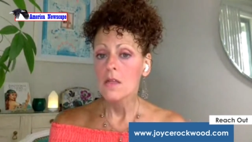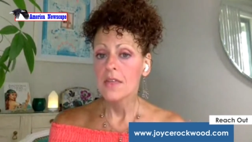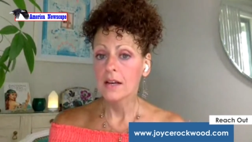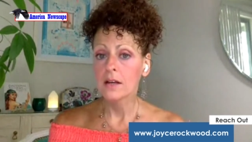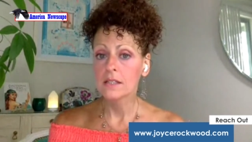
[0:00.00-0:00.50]

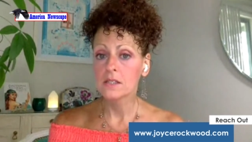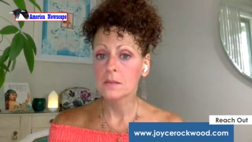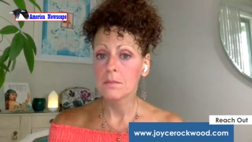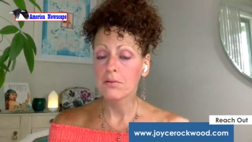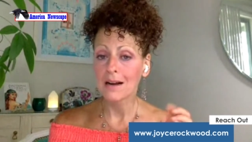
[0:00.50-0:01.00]
that
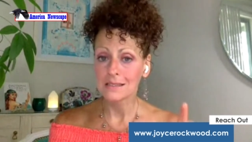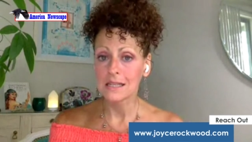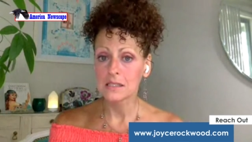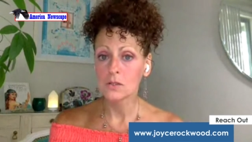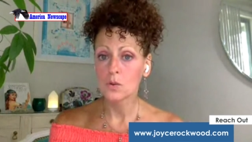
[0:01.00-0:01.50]
gets
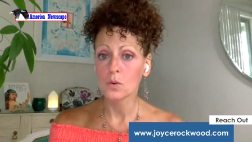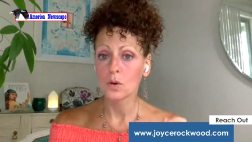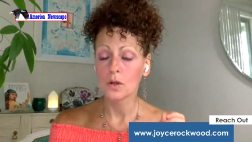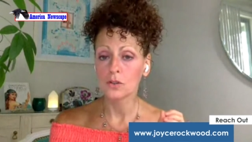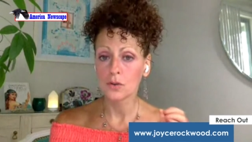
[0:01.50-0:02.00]
processed
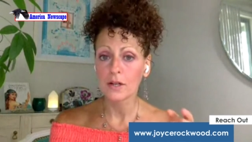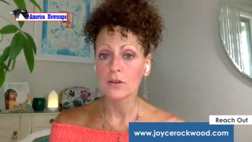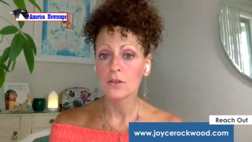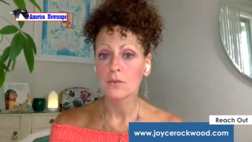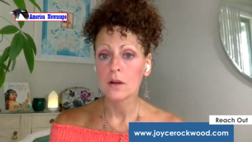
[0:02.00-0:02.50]
or triggered